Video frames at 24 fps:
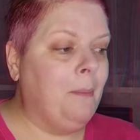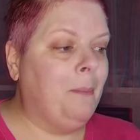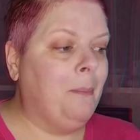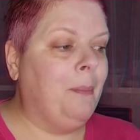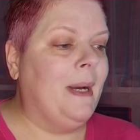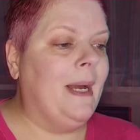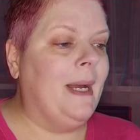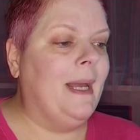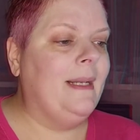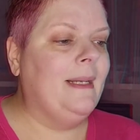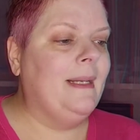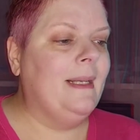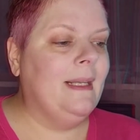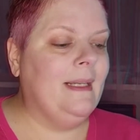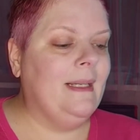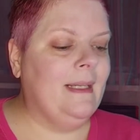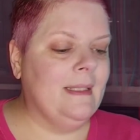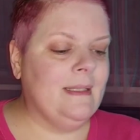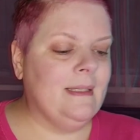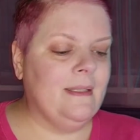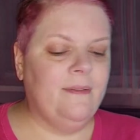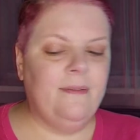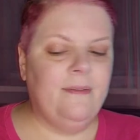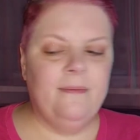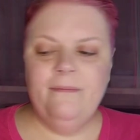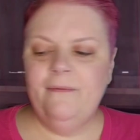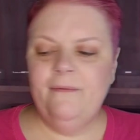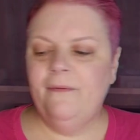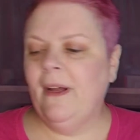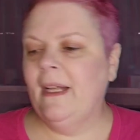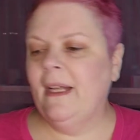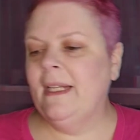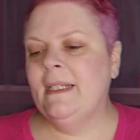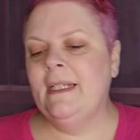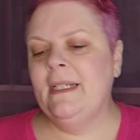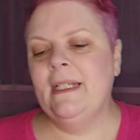but it is a
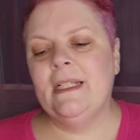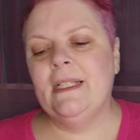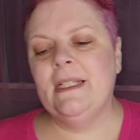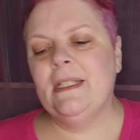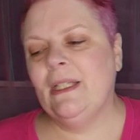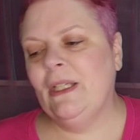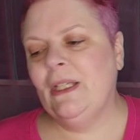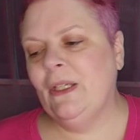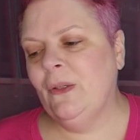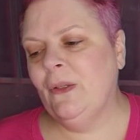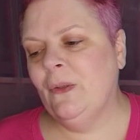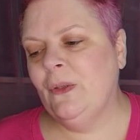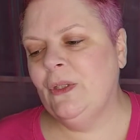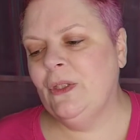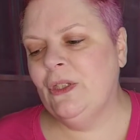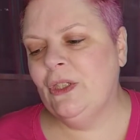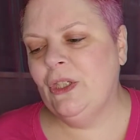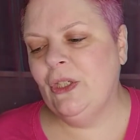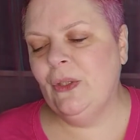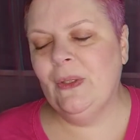fun excuse to